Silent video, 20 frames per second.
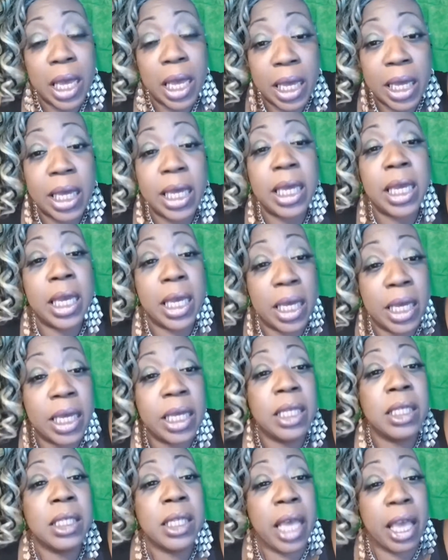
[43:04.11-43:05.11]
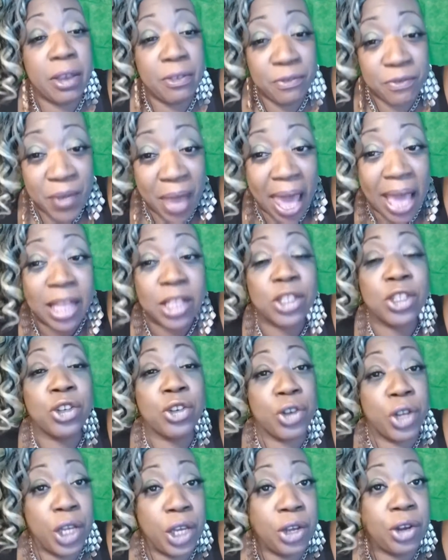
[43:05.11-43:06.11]
He is a
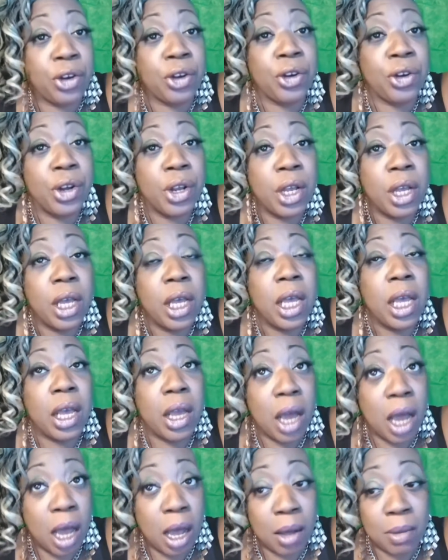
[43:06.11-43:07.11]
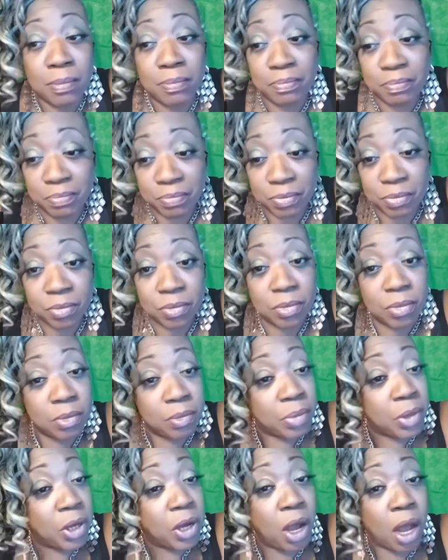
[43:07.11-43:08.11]
factor here.
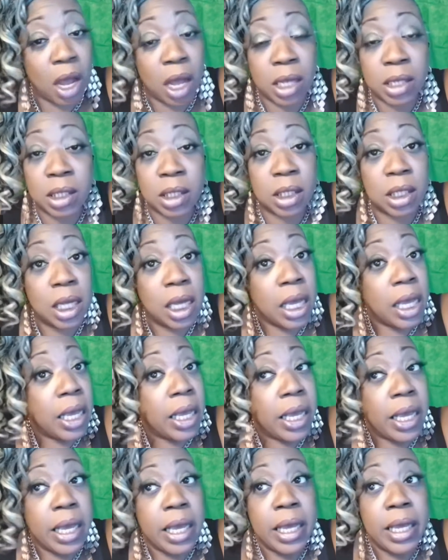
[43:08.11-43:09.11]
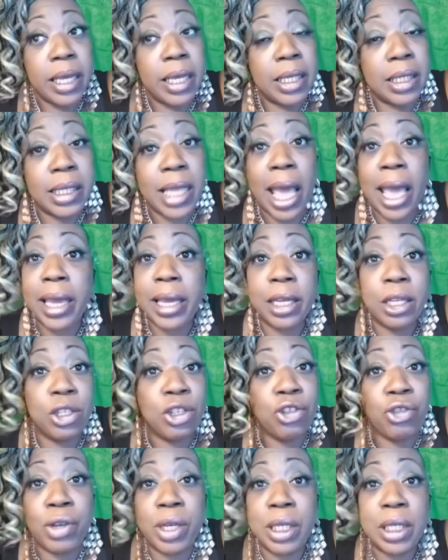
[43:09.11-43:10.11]
Because he's taken
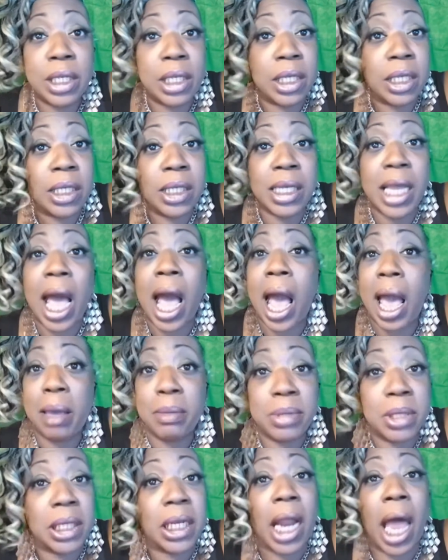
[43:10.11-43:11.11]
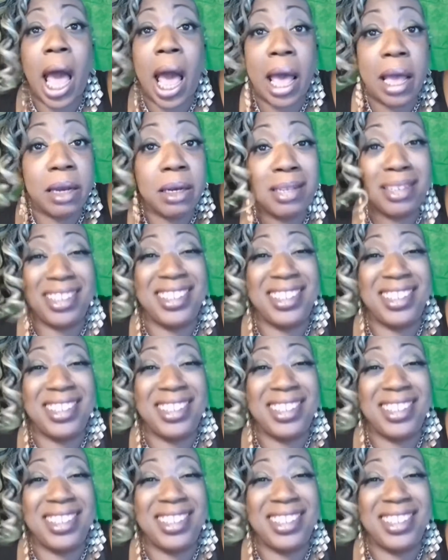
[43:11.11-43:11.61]
Tracy's time slot.